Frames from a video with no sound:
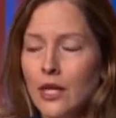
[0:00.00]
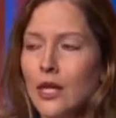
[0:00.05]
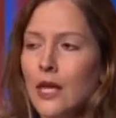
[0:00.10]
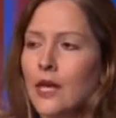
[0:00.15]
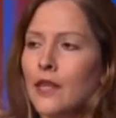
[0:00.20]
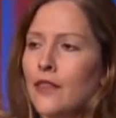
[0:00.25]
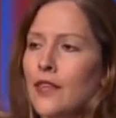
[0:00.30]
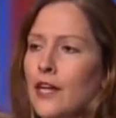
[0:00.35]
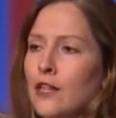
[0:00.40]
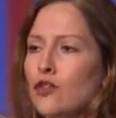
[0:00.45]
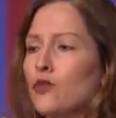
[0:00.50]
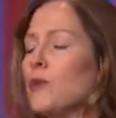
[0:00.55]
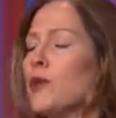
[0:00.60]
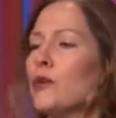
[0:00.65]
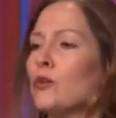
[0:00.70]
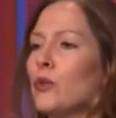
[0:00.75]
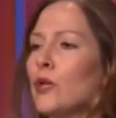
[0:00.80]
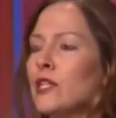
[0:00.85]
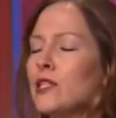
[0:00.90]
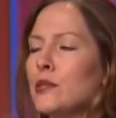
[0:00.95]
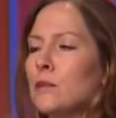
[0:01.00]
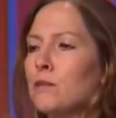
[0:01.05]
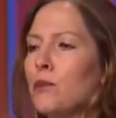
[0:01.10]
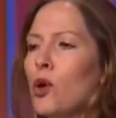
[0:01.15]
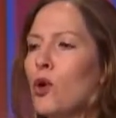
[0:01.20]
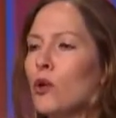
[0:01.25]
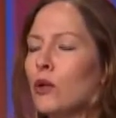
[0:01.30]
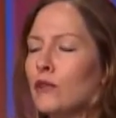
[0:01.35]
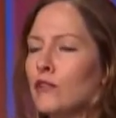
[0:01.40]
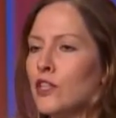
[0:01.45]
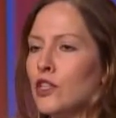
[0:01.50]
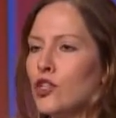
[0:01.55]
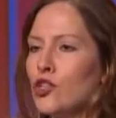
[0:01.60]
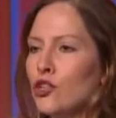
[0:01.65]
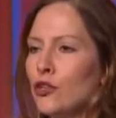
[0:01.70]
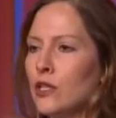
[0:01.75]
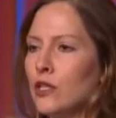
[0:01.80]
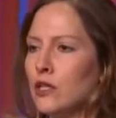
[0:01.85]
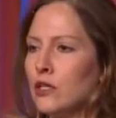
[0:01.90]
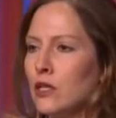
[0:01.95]
There's been a recent poll of
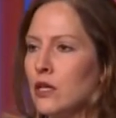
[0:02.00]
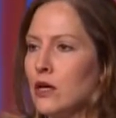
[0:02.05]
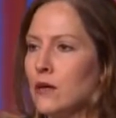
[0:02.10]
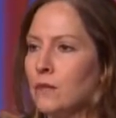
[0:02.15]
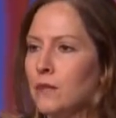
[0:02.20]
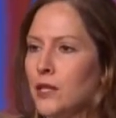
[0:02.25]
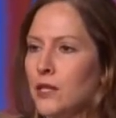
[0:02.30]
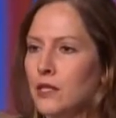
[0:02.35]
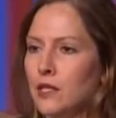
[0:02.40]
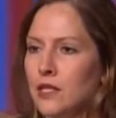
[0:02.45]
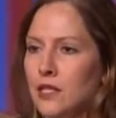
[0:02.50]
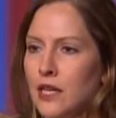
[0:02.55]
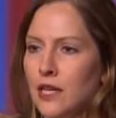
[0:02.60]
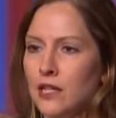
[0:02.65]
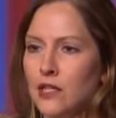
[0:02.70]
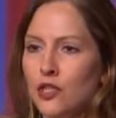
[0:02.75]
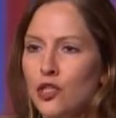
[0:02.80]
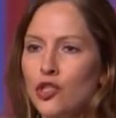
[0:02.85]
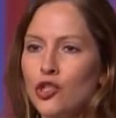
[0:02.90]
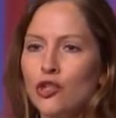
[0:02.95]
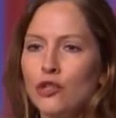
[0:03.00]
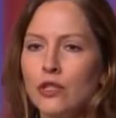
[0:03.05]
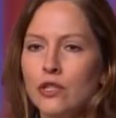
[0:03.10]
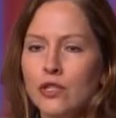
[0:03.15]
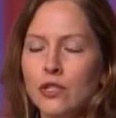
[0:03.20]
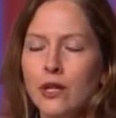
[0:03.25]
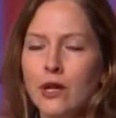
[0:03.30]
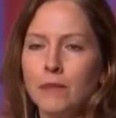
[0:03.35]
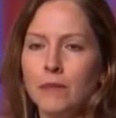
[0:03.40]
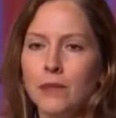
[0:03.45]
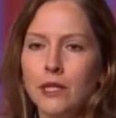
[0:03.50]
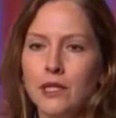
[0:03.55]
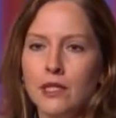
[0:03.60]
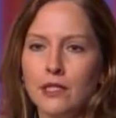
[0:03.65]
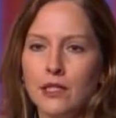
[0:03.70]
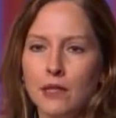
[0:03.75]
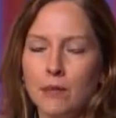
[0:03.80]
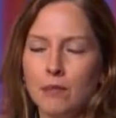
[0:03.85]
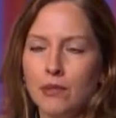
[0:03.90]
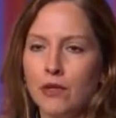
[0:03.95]
insurance companies, that is insurance companies
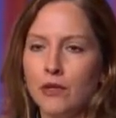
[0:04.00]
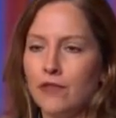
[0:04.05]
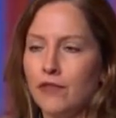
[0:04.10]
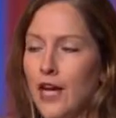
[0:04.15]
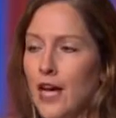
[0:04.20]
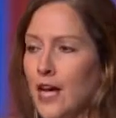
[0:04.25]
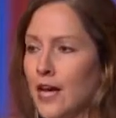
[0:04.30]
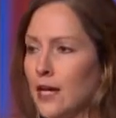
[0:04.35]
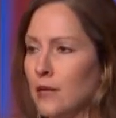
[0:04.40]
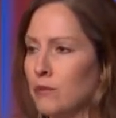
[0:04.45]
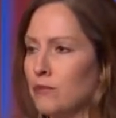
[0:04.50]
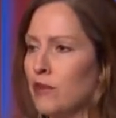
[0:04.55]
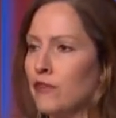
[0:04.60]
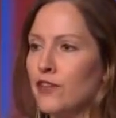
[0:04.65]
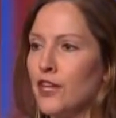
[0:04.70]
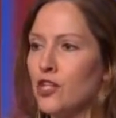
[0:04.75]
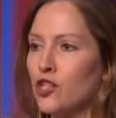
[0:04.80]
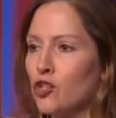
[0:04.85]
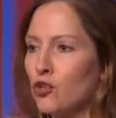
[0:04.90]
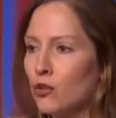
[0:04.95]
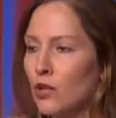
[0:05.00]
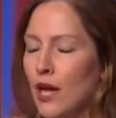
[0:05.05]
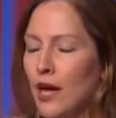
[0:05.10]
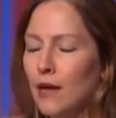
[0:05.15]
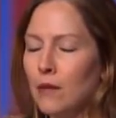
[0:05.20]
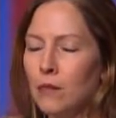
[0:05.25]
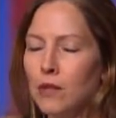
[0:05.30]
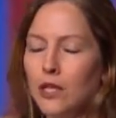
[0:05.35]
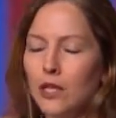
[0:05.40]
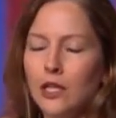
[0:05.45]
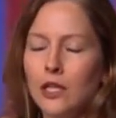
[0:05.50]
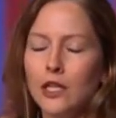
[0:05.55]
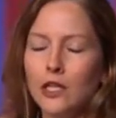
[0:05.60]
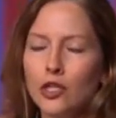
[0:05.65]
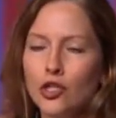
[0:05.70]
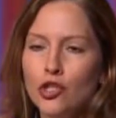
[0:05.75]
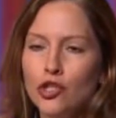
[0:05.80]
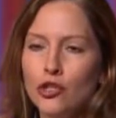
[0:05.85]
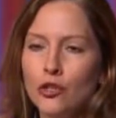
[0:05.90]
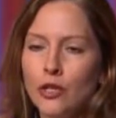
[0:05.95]
that provide professional liability
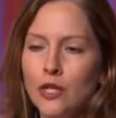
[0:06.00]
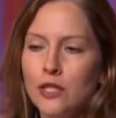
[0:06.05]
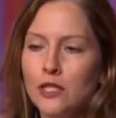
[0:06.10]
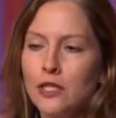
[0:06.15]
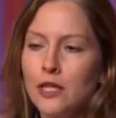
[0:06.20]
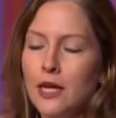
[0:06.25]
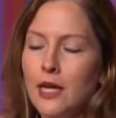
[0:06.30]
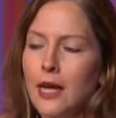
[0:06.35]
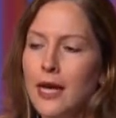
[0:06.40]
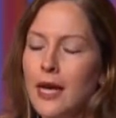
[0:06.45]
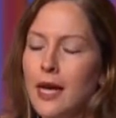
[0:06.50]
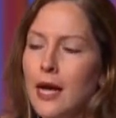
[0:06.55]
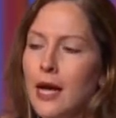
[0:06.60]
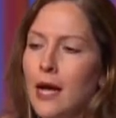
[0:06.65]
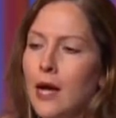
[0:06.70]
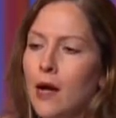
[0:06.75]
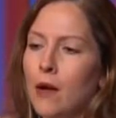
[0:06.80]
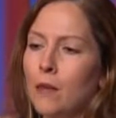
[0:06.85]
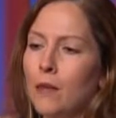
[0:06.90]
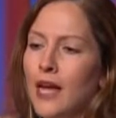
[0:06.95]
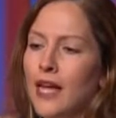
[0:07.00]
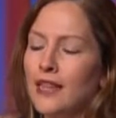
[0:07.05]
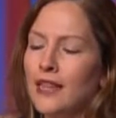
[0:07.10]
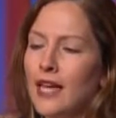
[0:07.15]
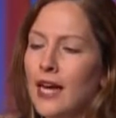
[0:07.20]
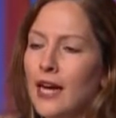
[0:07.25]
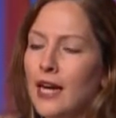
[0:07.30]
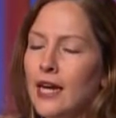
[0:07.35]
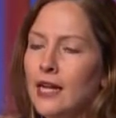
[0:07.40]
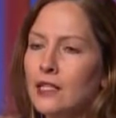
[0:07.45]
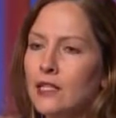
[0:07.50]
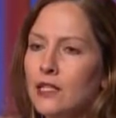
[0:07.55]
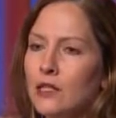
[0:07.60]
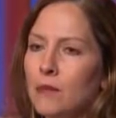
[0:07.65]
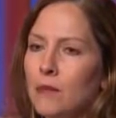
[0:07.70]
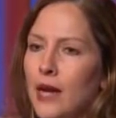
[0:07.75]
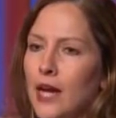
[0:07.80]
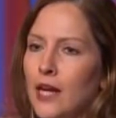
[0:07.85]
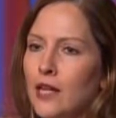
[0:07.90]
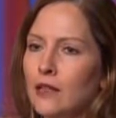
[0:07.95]
insurance, and they
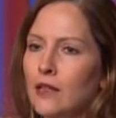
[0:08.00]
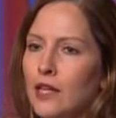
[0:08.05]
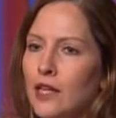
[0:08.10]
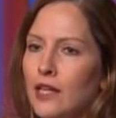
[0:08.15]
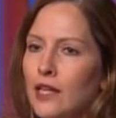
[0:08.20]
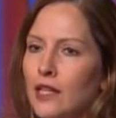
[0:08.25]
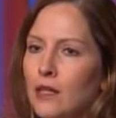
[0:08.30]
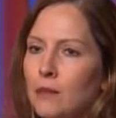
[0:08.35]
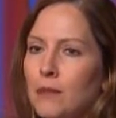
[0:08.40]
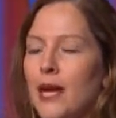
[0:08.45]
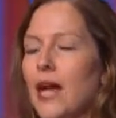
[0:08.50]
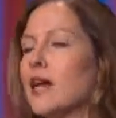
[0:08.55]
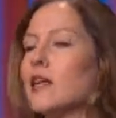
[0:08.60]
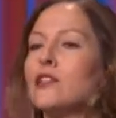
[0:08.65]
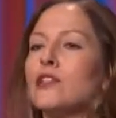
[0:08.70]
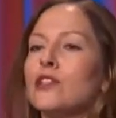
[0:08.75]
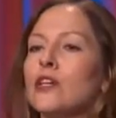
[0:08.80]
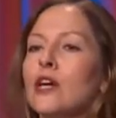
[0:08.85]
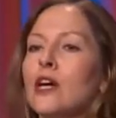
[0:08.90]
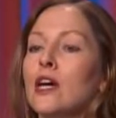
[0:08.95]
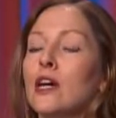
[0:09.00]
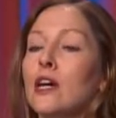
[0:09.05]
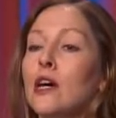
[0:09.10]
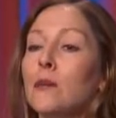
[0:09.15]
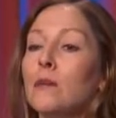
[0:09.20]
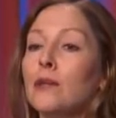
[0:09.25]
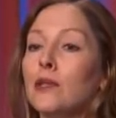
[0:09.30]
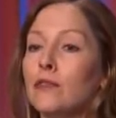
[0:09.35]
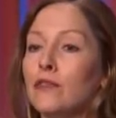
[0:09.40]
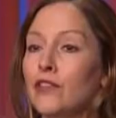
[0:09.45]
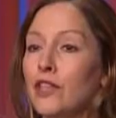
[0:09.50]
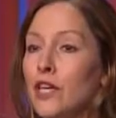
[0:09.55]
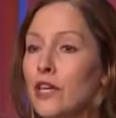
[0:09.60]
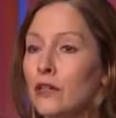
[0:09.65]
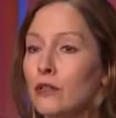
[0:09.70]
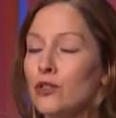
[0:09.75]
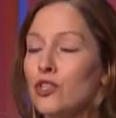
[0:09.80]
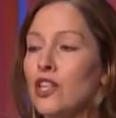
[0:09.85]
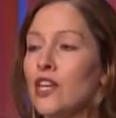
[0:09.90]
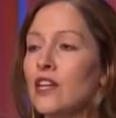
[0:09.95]
estimate that in the past couple of
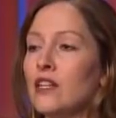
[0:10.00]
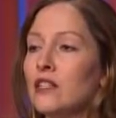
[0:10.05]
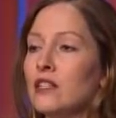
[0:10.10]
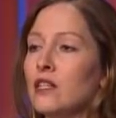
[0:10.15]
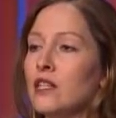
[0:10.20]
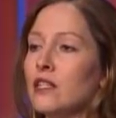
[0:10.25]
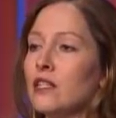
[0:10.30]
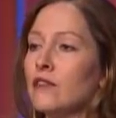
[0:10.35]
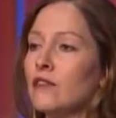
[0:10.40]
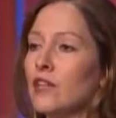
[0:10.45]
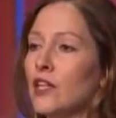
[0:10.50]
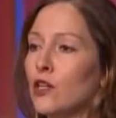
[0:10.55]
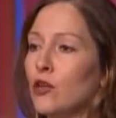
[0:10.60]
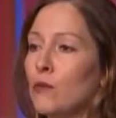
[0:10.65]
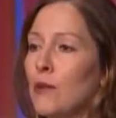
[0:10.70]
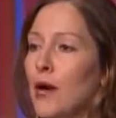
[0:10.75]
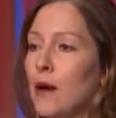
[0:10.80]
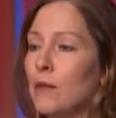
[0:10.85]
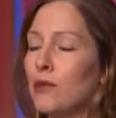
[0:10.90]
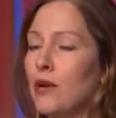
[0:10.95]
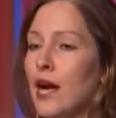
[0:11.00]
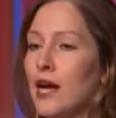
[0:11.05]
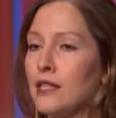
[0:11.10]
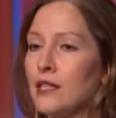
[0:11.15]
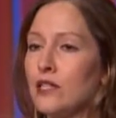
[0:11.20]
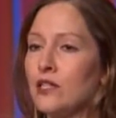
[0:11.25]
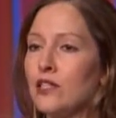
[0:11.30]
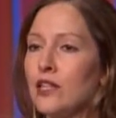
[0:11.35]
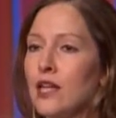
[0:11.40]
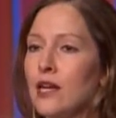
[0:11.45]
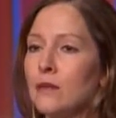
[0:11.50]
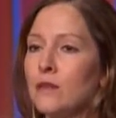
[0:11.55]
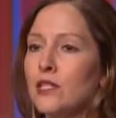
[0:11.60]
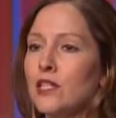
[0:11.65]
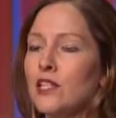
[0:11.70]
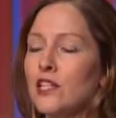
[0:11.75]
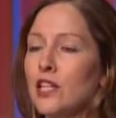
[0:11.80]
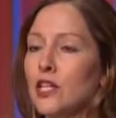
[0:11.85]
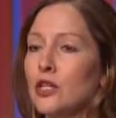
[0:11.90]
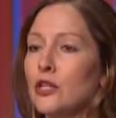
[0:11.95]
years, the incidence of legal malpractice claims
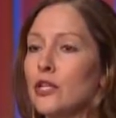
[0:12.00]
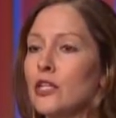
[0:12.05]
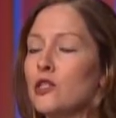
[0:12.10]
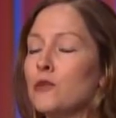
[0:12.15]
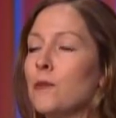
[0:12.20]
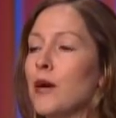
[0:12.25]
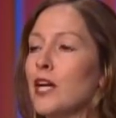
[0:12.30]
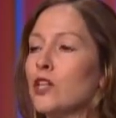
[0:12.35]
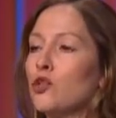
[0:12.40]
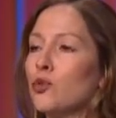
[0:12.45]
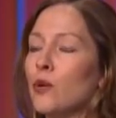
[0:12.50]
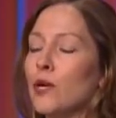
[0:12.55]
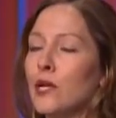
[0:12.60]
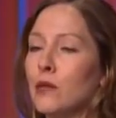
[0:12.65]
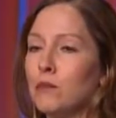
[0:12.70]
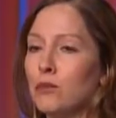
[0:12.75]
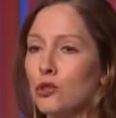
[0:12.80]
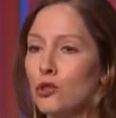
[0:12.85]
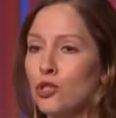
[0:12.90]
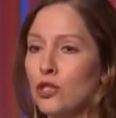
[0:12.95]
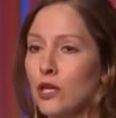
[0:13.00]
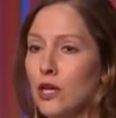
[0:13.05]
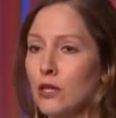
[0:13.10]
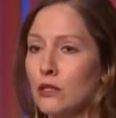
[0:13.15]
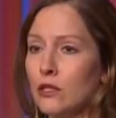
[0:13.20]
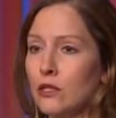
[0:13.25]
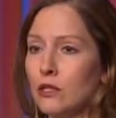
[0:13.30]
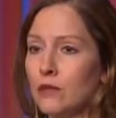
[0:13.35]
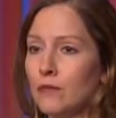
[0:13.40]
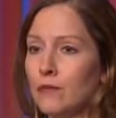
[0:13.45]
has increased by 20%.